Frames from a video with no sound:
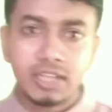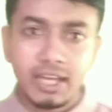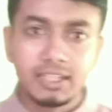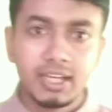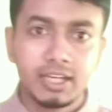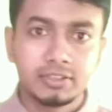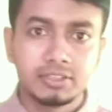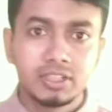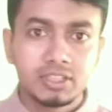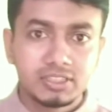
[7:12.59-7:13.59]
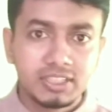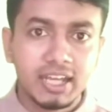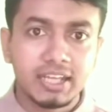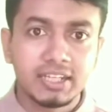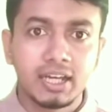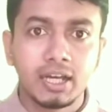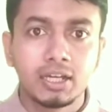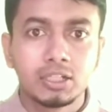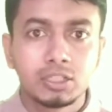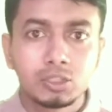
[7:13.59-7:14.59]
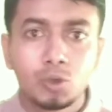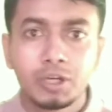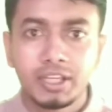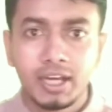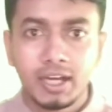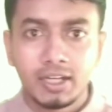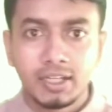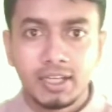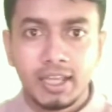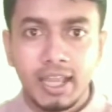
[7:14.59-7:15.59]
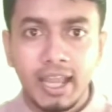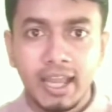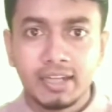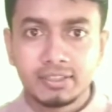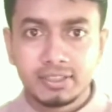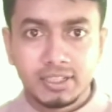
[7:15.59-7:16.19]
Thailand, China, Korea, and